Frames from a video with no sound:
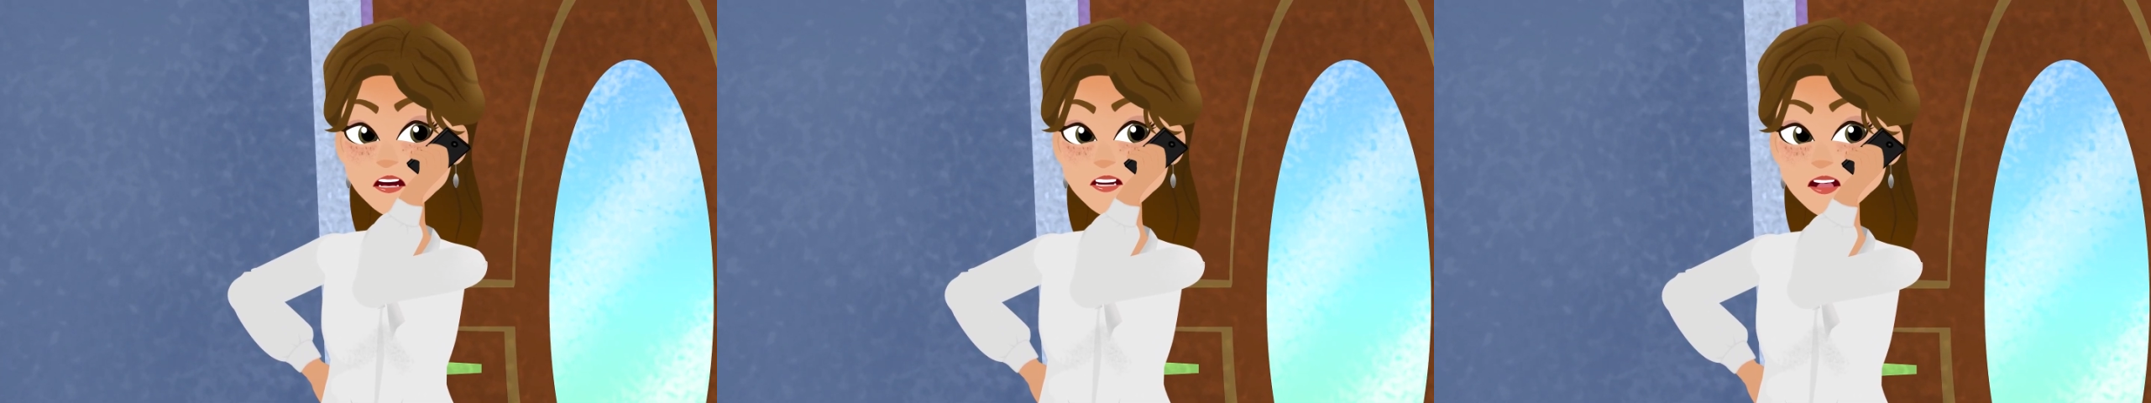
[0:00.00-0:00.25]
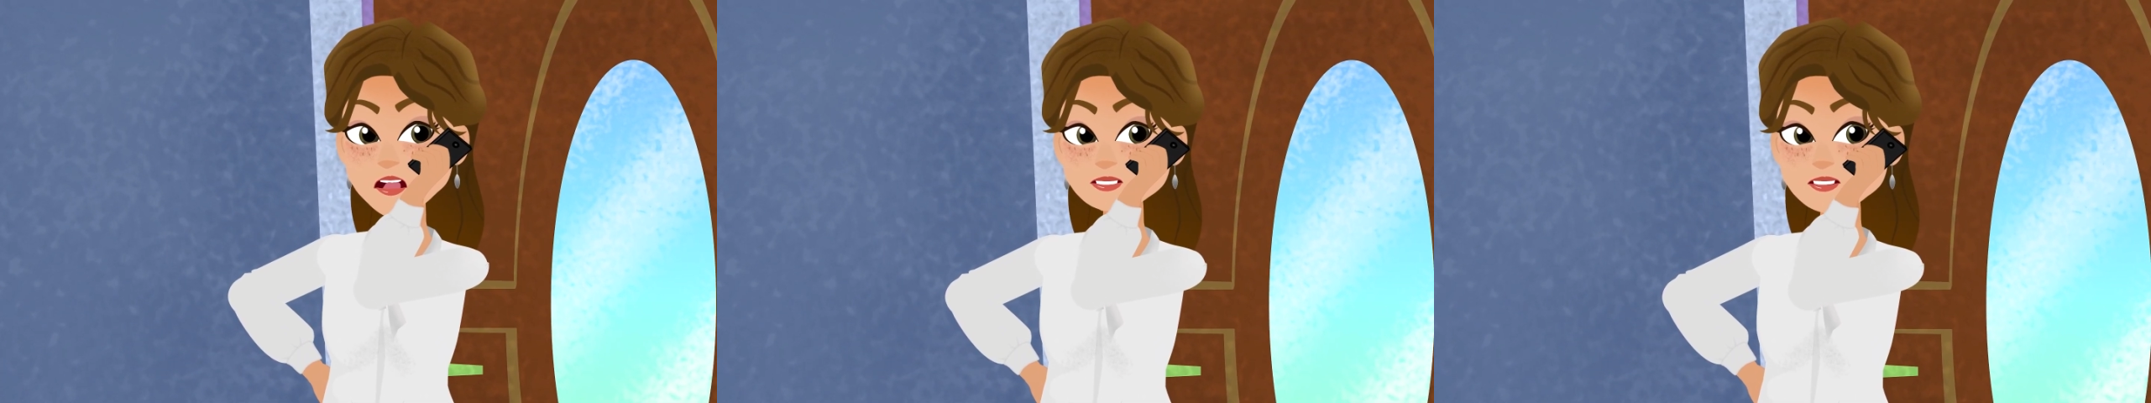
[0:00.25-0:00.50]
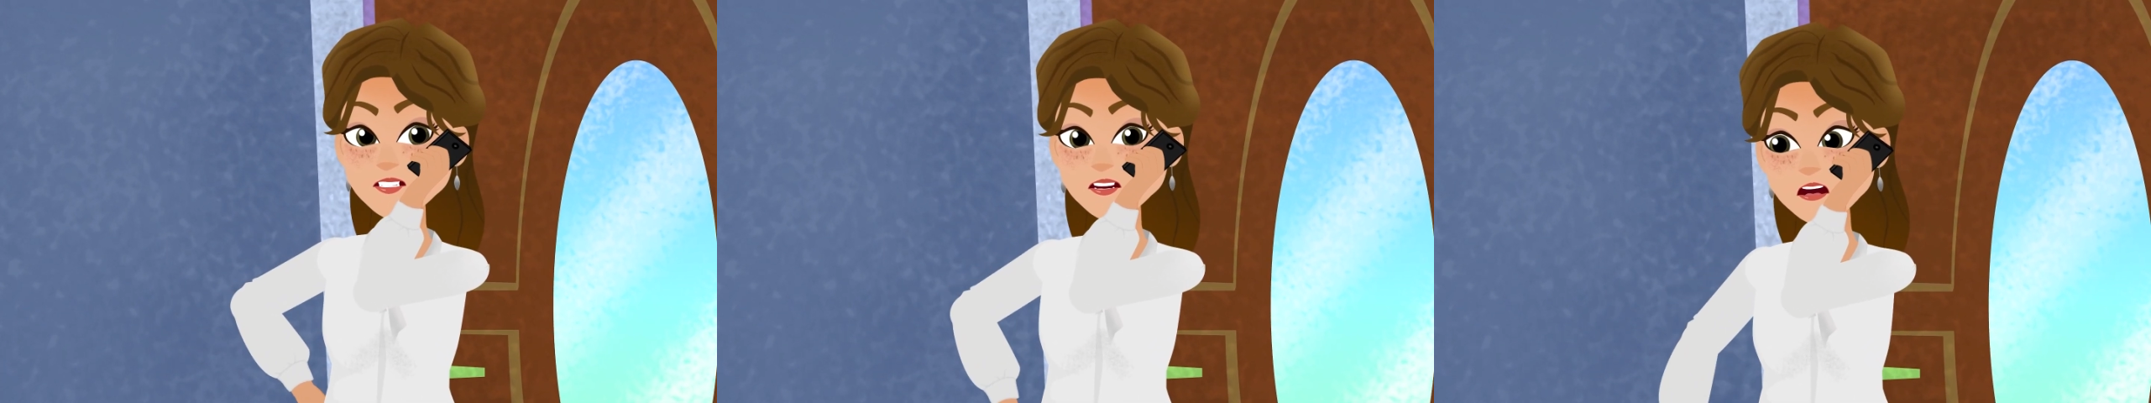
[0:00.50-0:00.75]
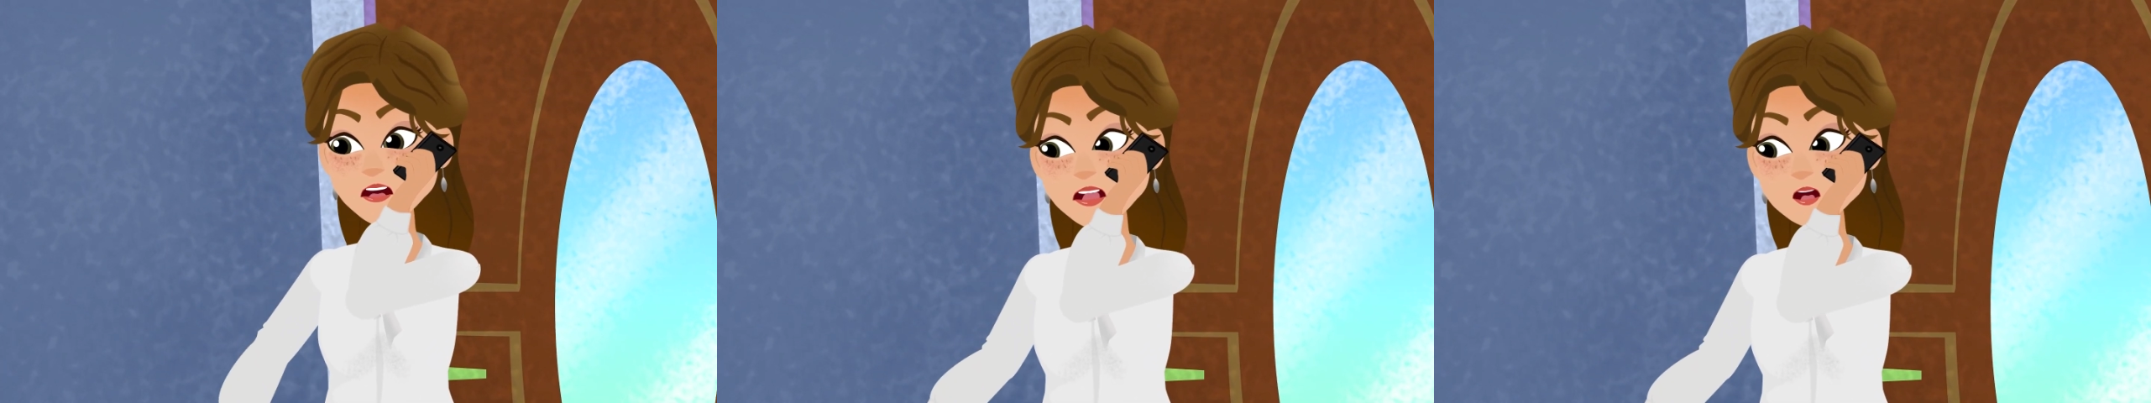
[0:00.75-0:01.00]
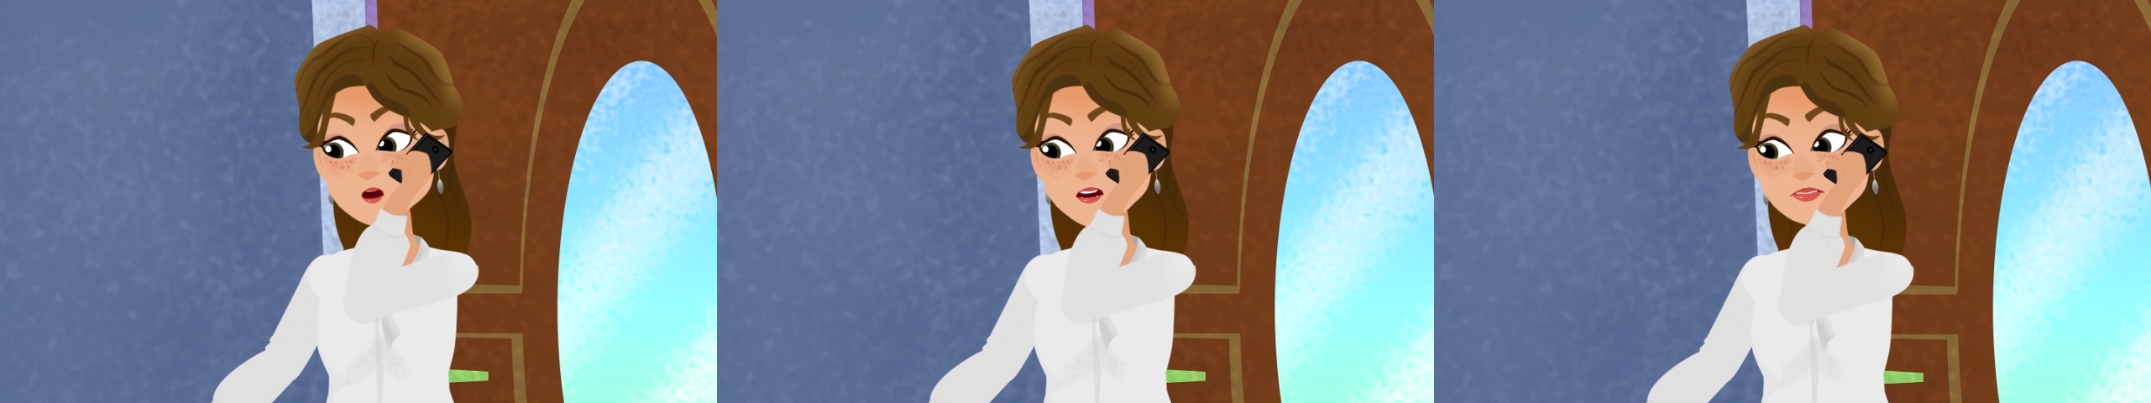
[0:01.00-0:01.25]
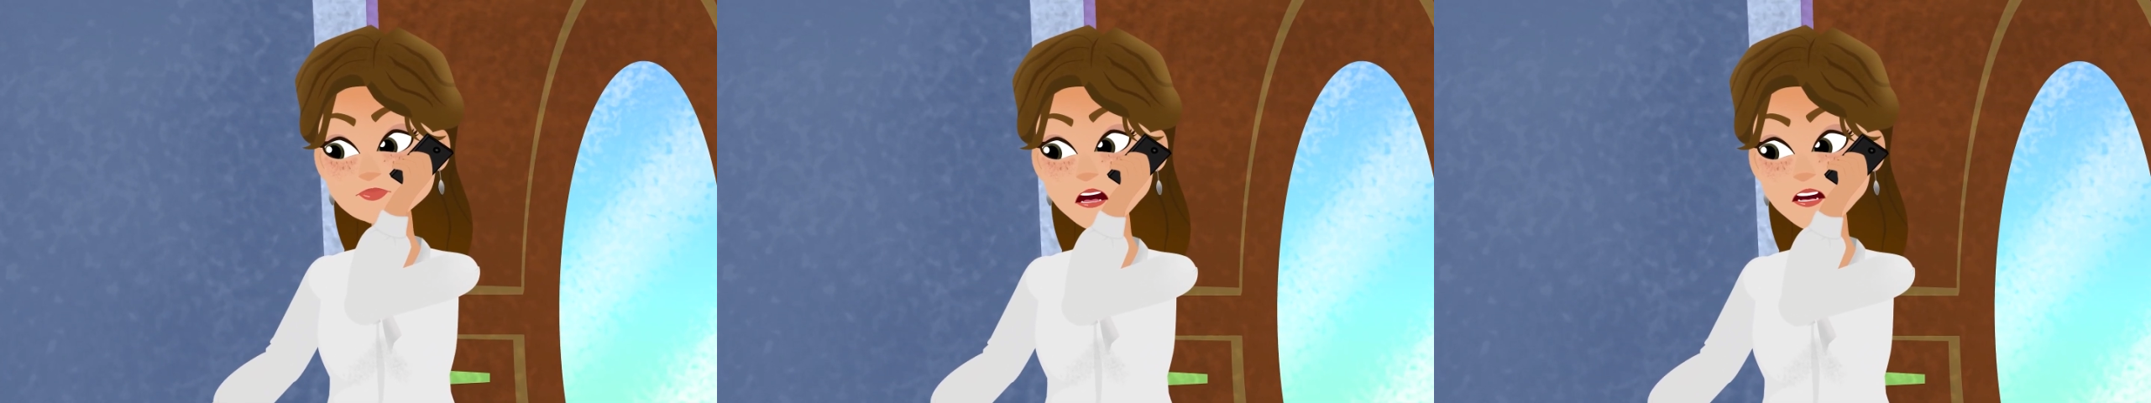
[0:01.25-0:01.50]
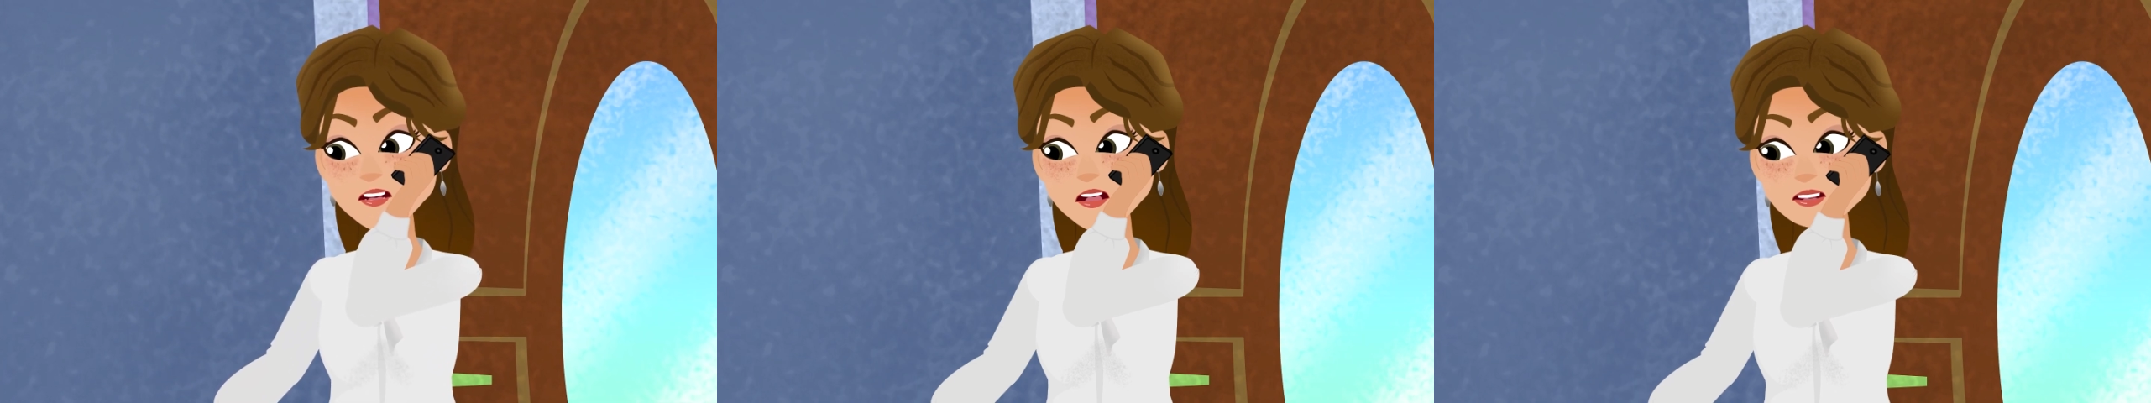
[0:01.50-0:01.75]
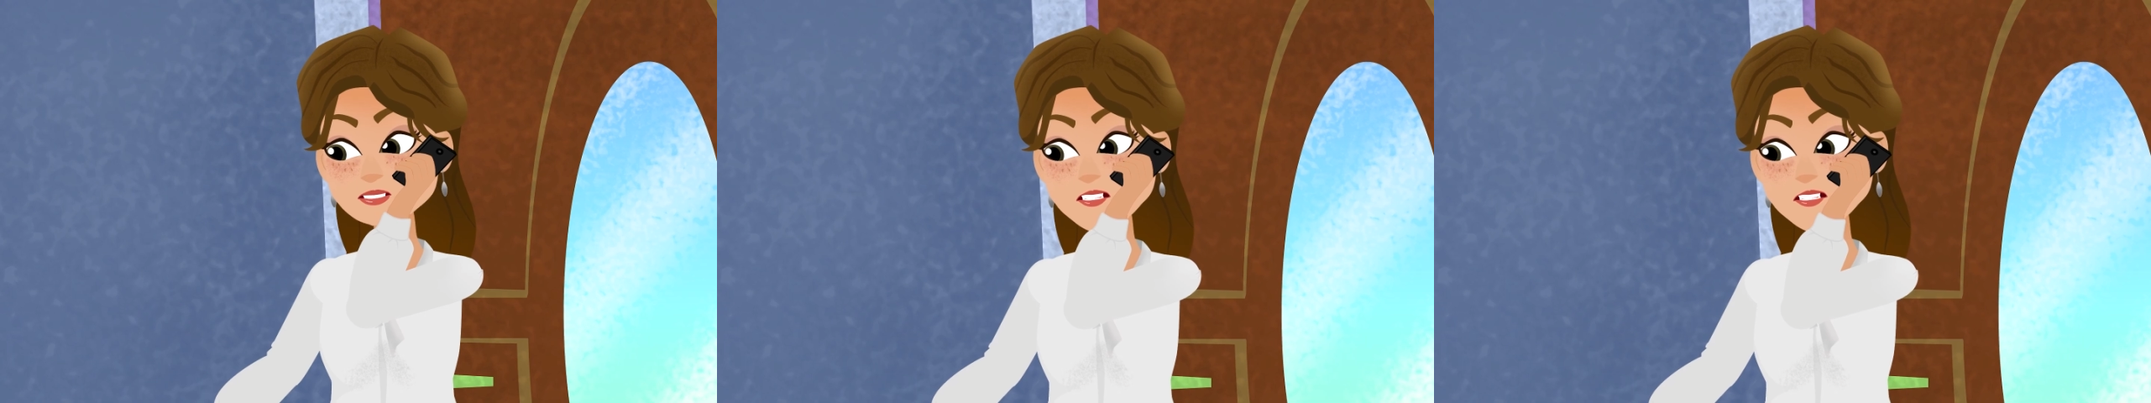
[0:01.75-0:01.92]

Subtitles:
abusive nature, and had him